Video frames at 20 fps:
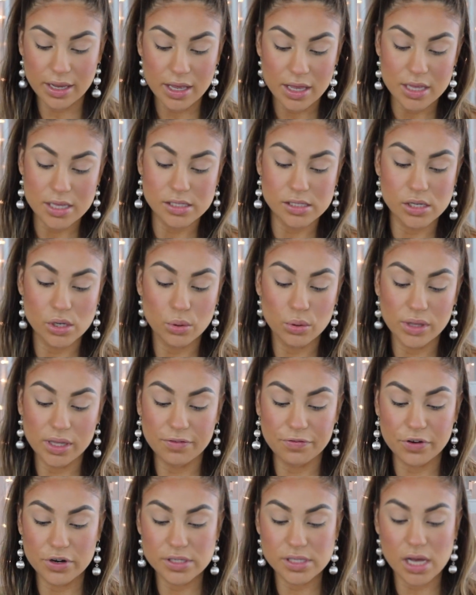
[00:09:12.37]
So the
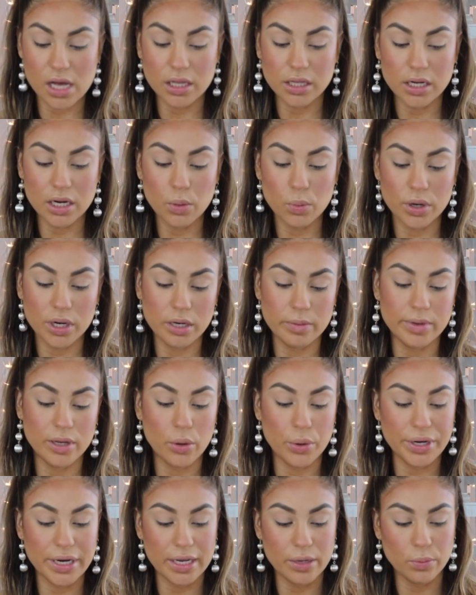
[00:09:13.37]
first color we're going to be
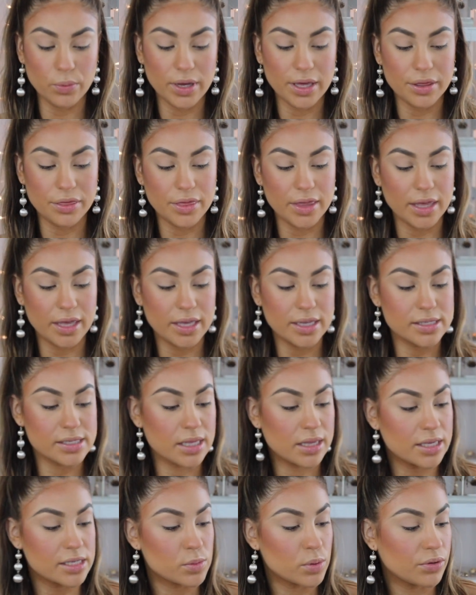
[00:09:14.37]
going in with is
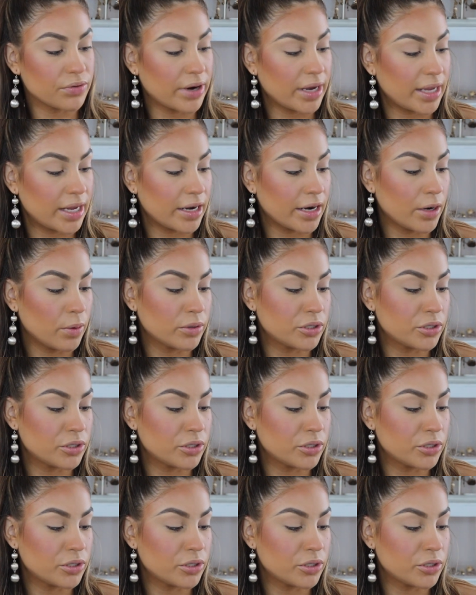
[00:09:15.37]
this one right here,